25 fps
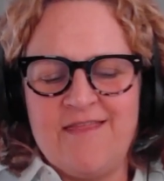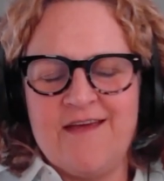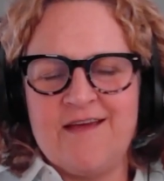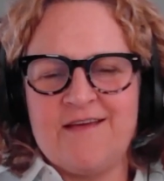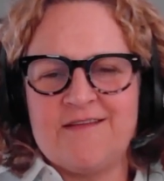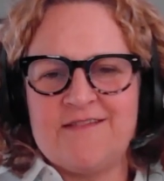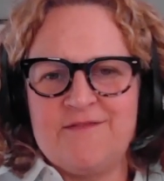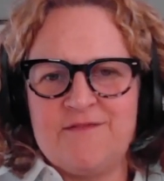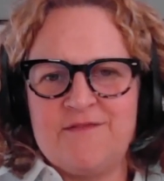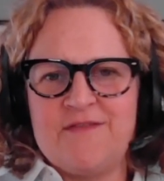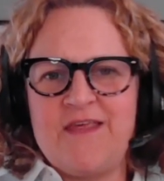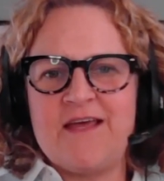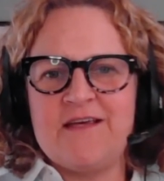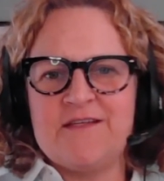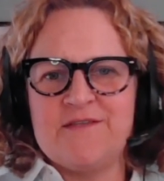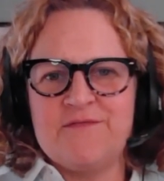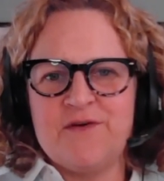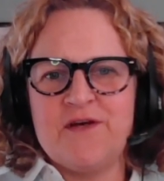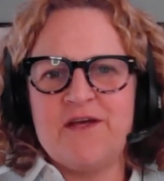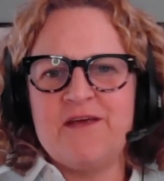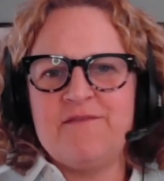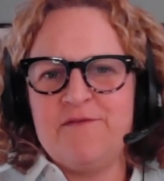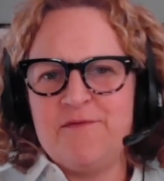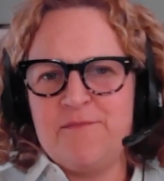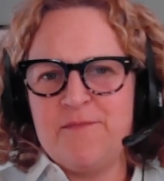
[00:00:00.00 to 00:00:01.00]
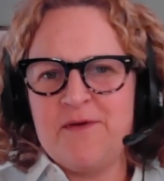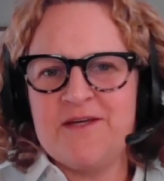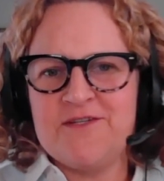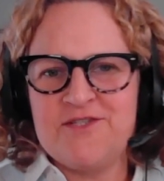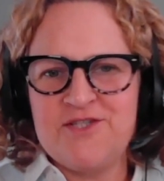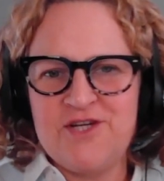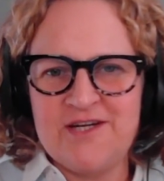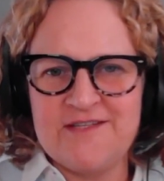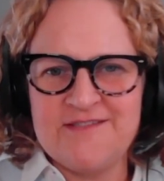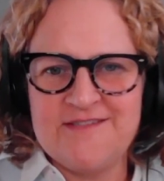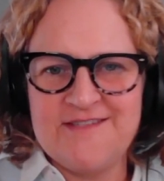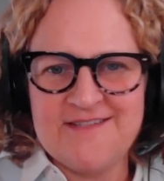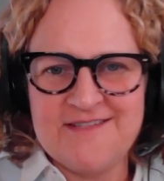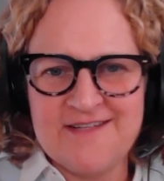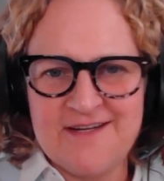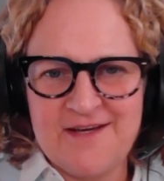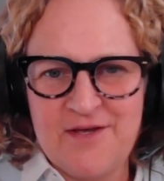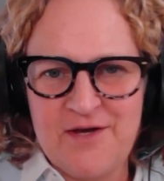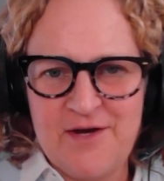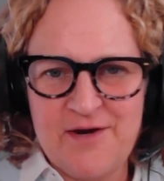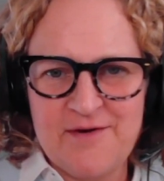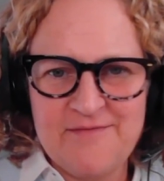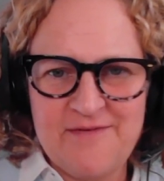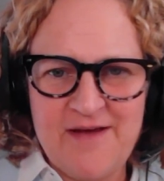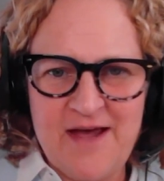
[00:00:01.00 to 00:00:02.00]
thanks for giving me a chance to
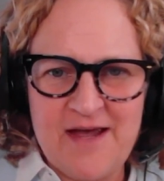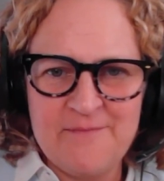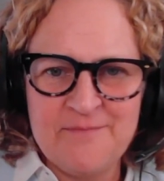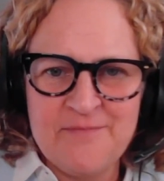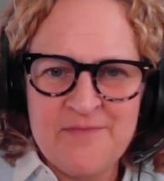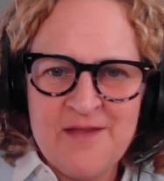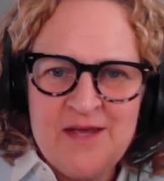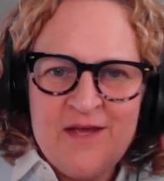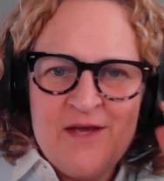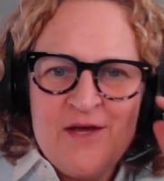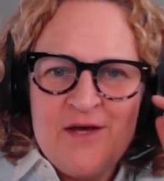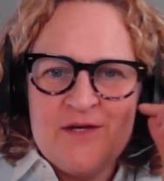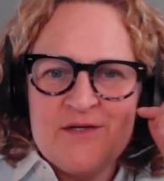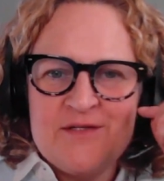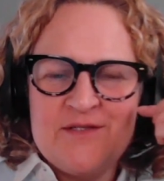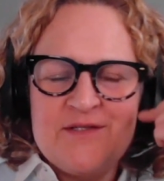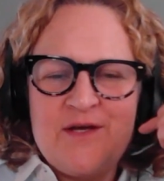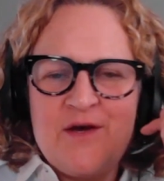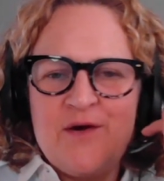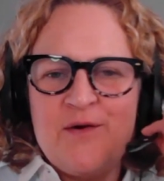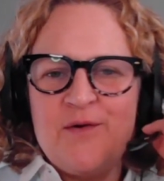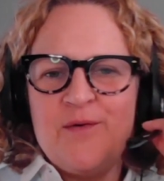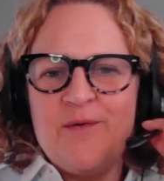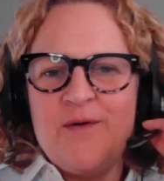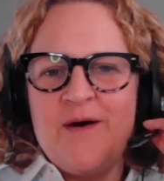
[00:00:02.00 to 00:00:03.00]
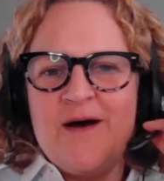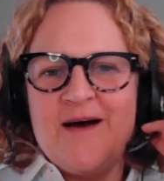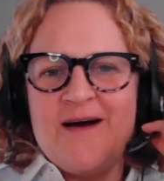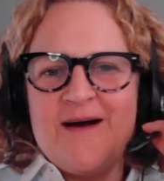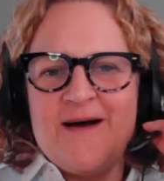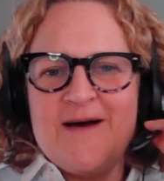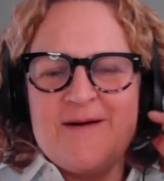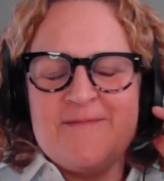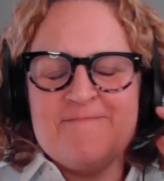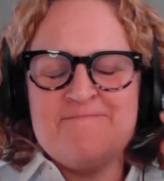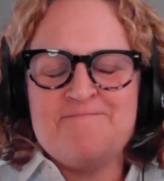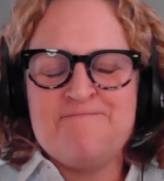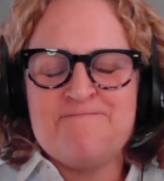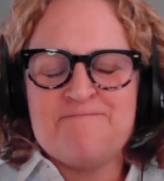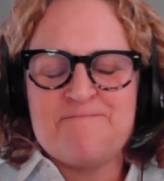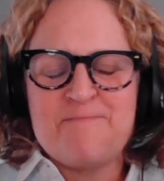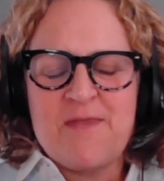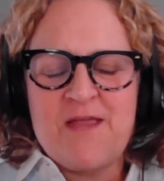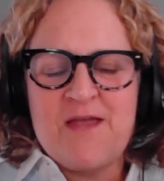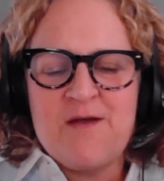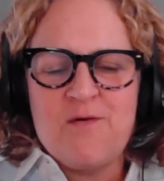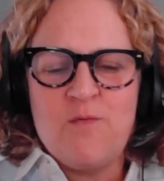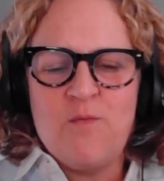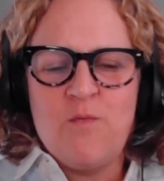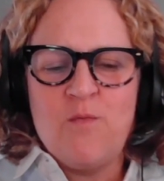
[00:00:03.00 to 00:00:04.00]
clarify. So
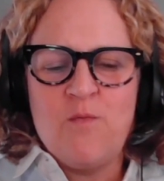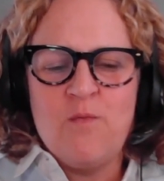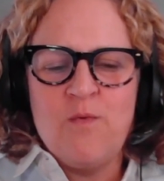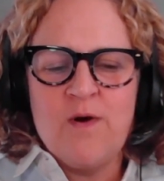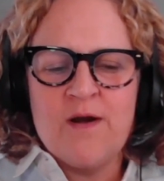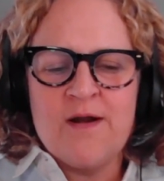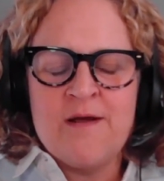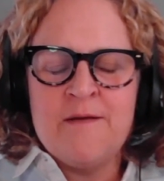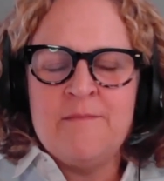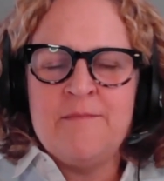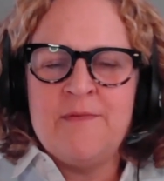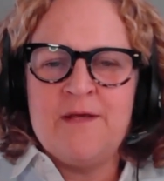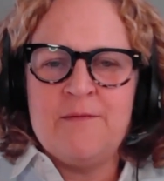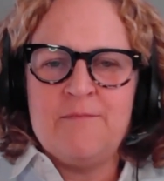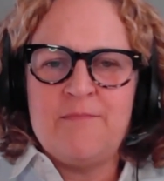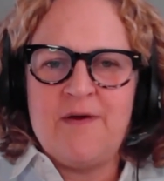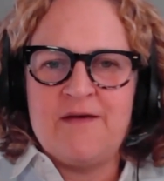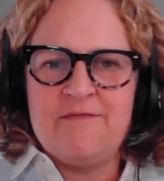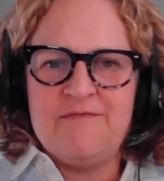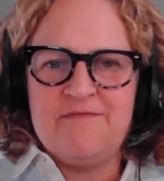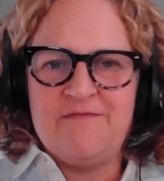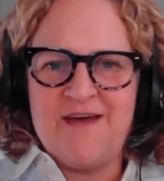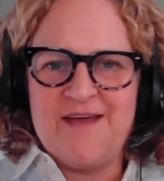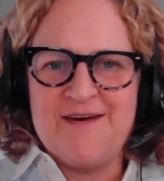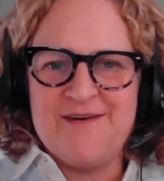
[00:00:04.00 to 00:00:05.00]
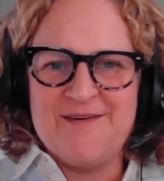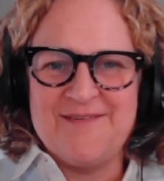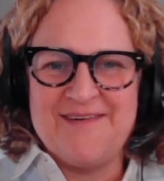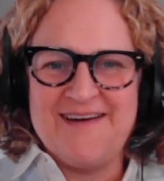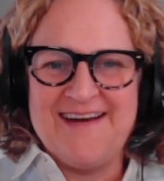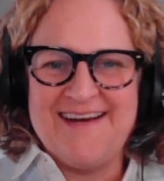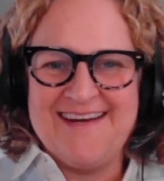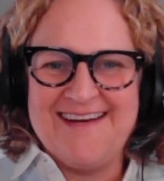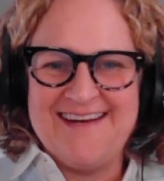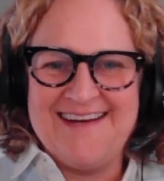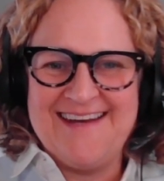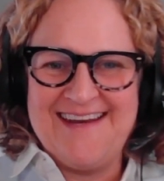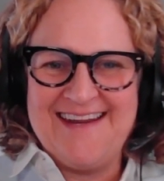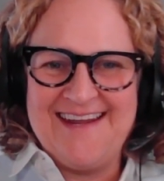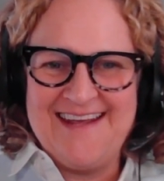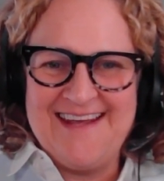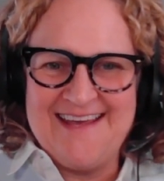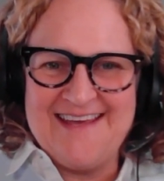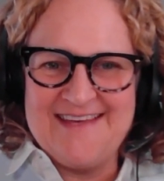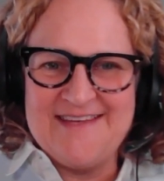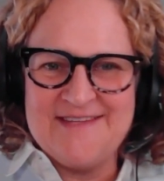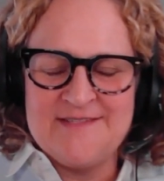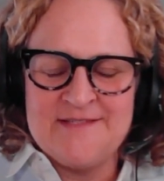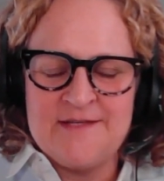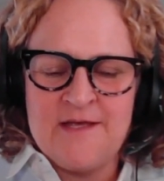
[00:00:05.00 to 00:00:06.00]
what I mean by federated
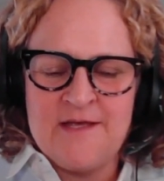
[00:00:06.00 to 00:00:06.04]
is